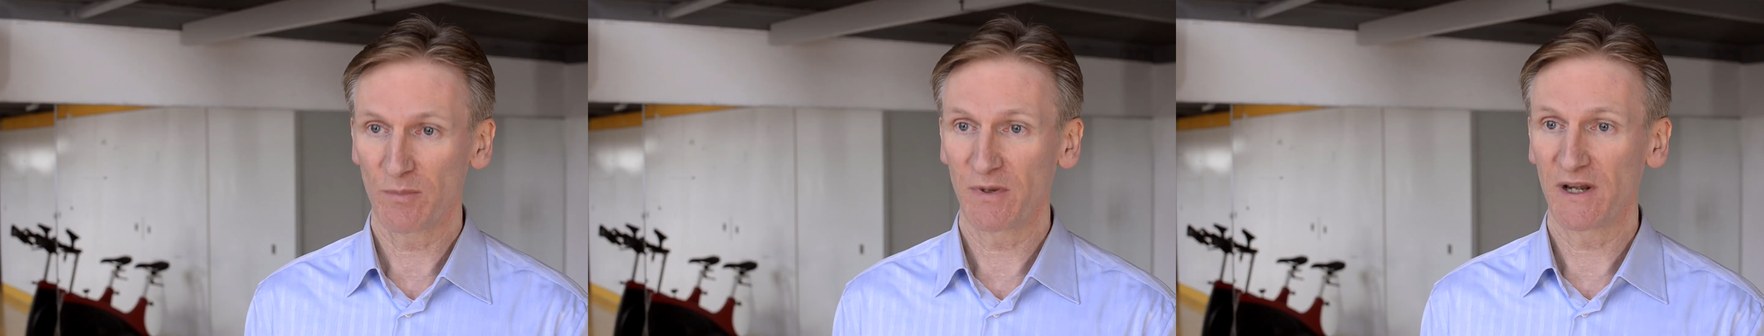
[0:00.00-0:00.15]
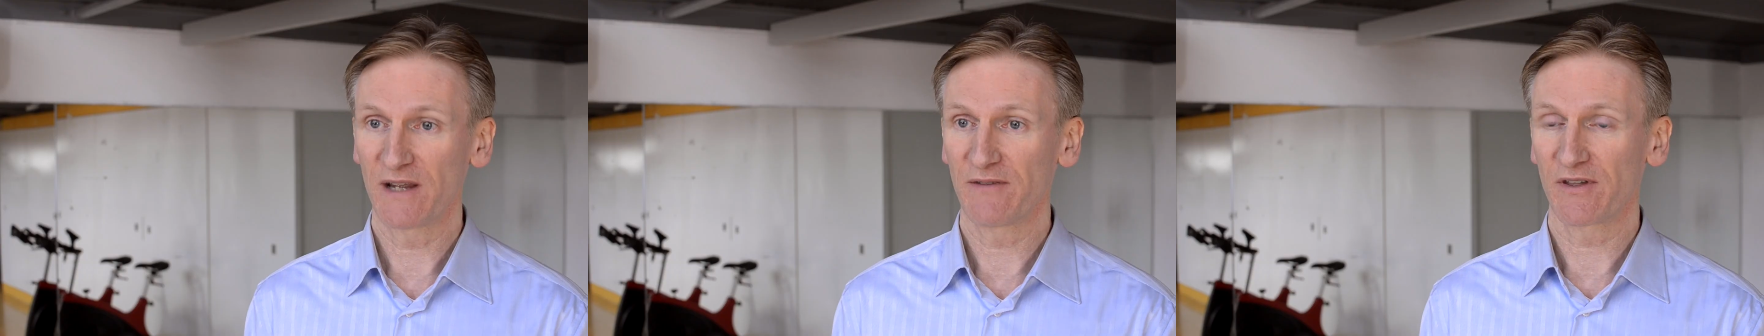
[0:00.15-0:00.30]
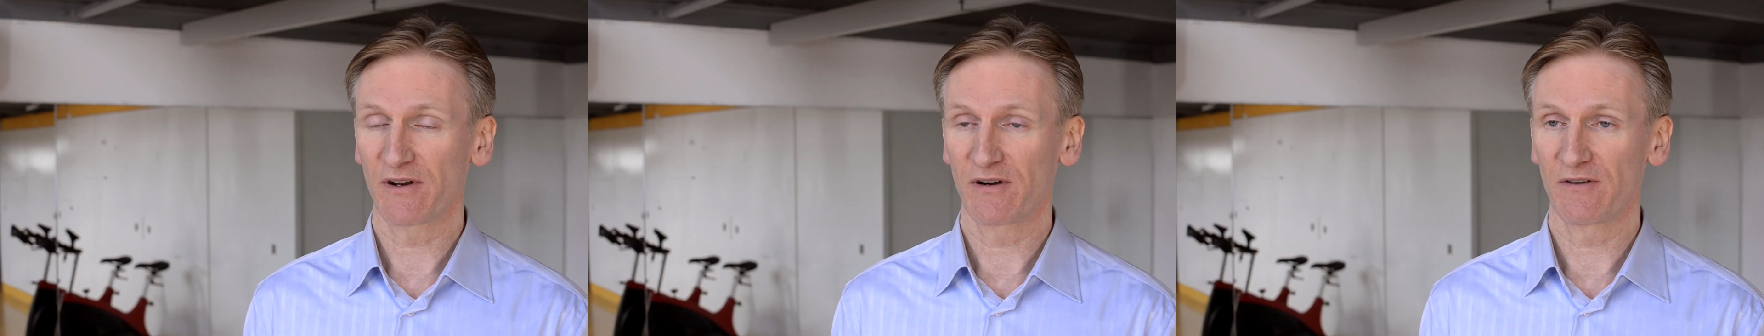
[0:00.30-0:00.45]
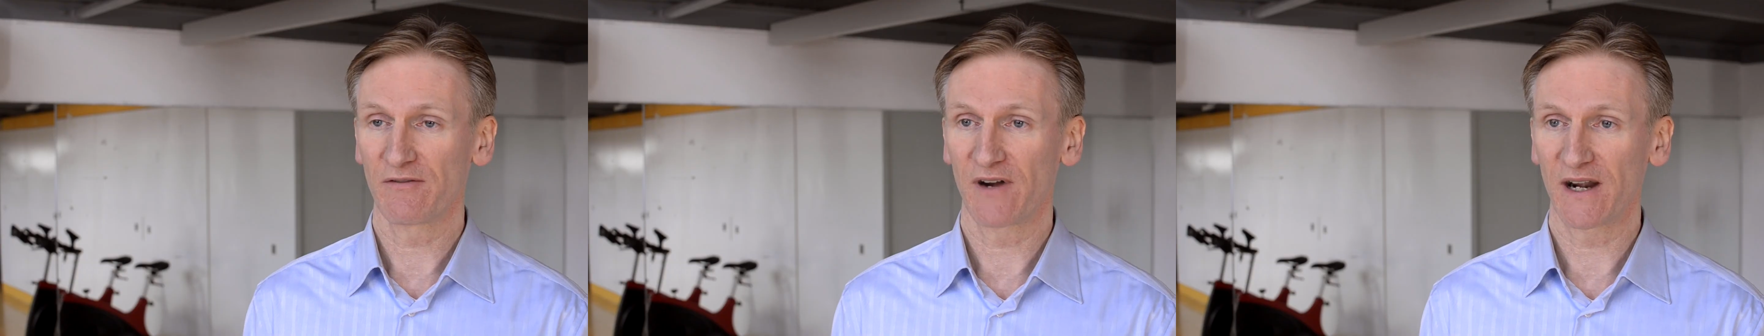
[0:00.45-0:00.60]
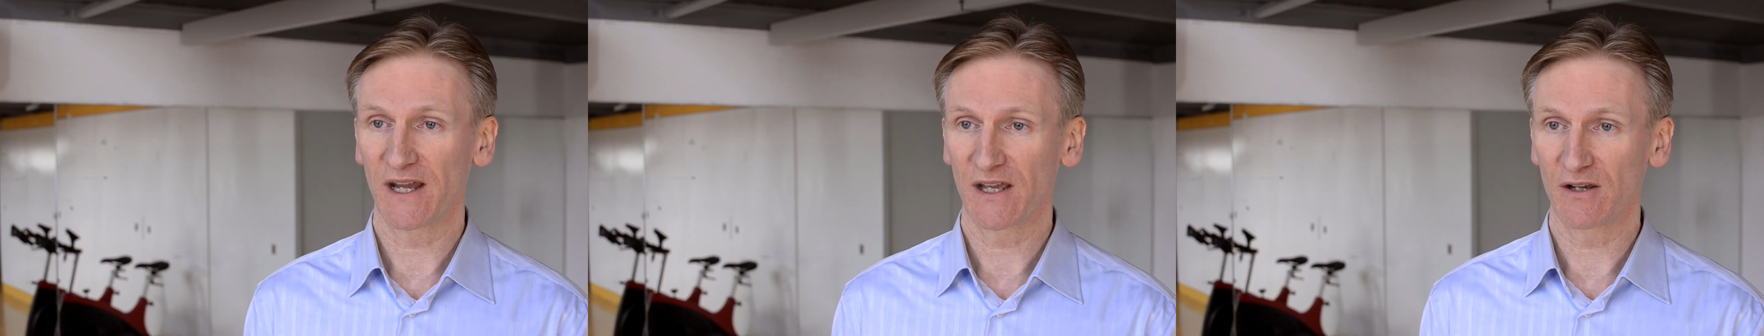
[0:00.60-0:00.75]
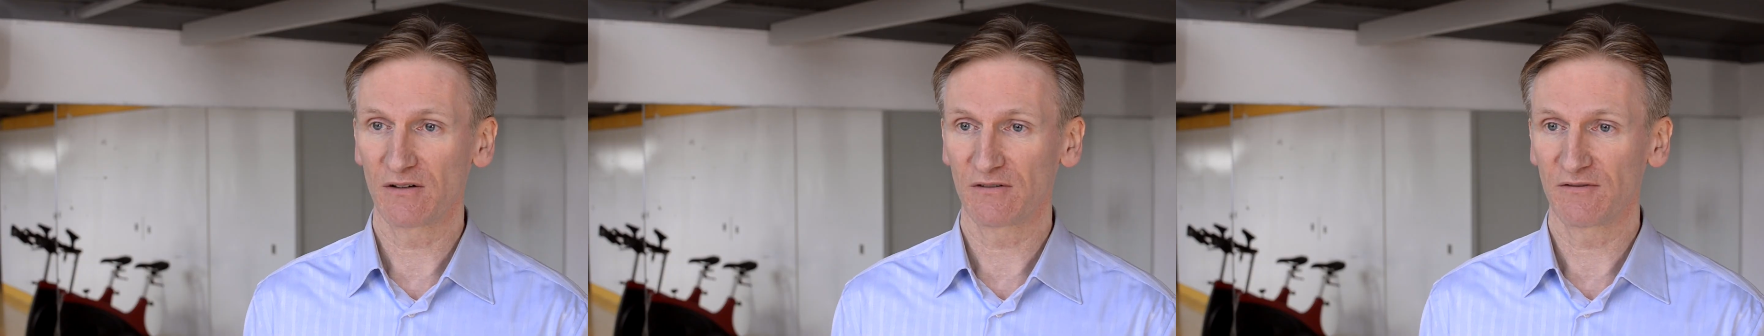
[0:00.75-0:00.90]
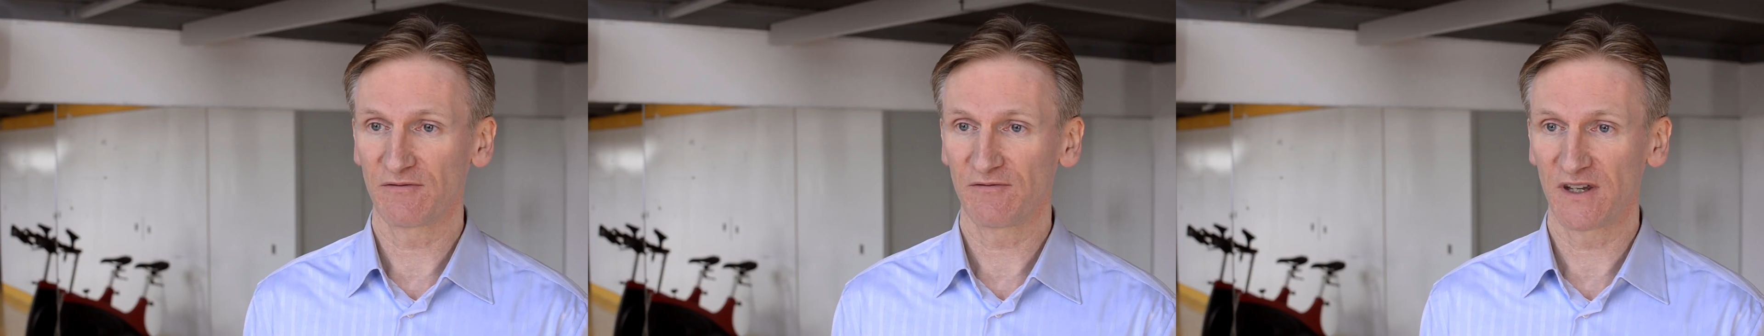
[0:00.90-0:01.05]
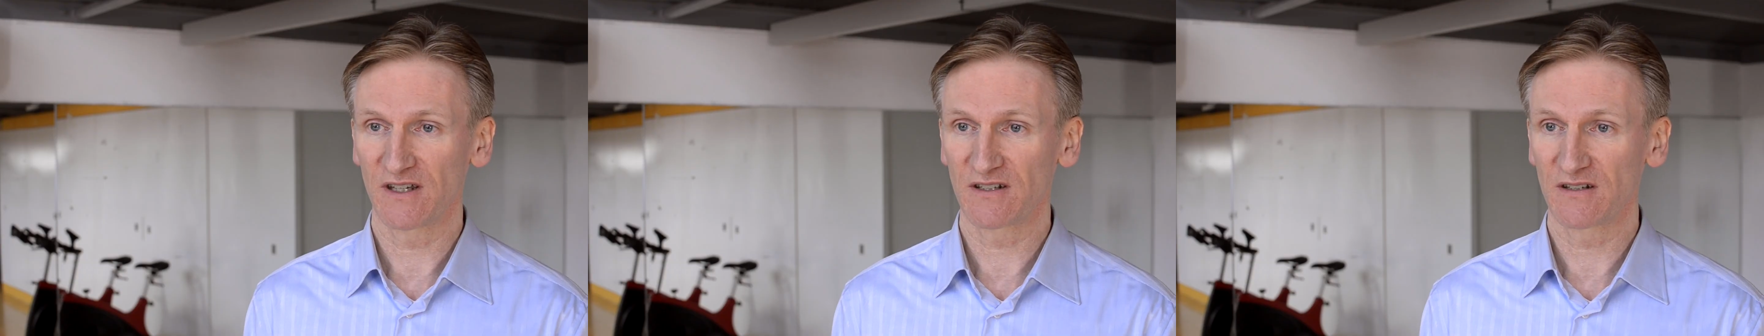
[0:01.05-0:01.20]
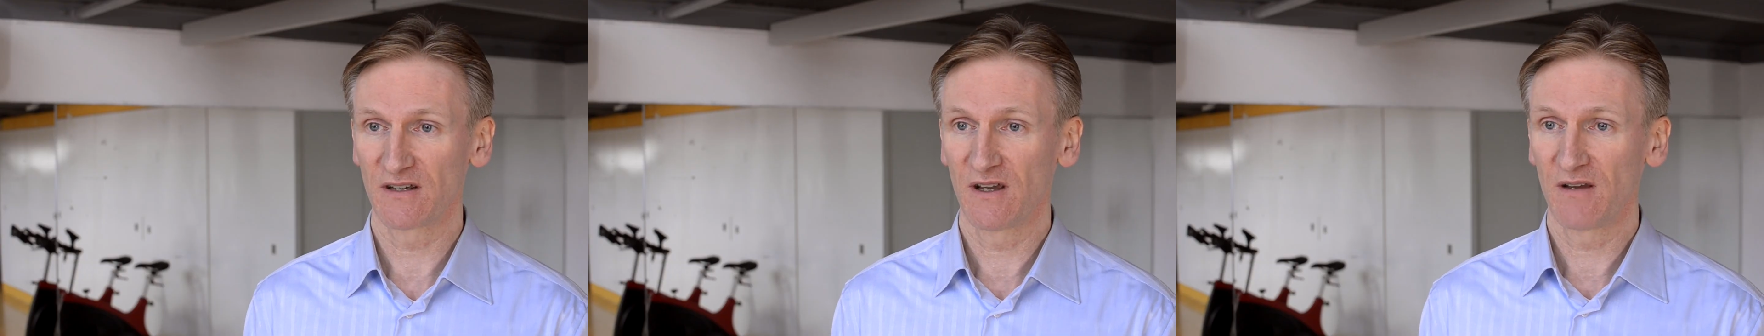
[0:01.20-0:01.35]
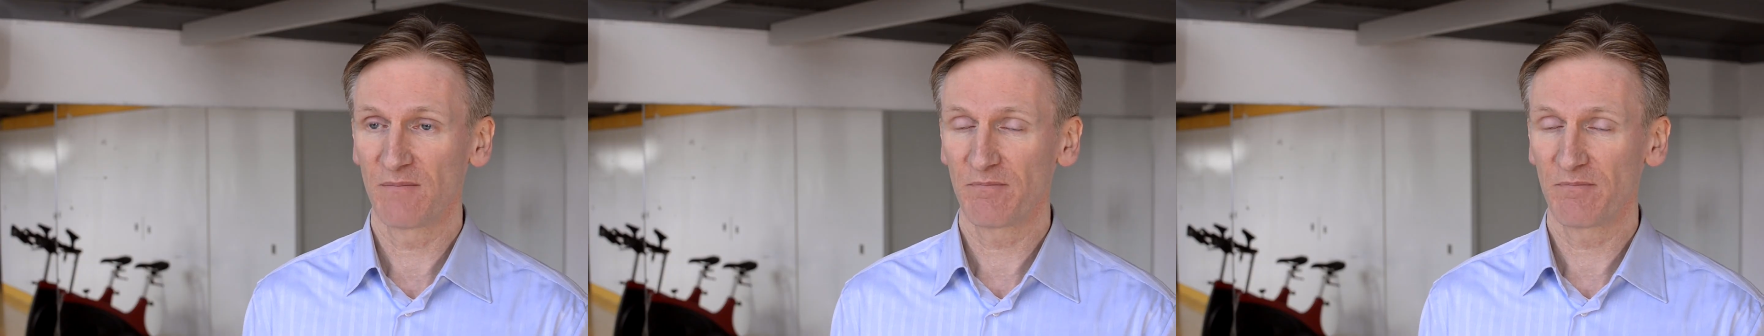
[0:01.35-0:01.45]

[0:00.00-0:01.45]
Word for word: believe they're a very good fit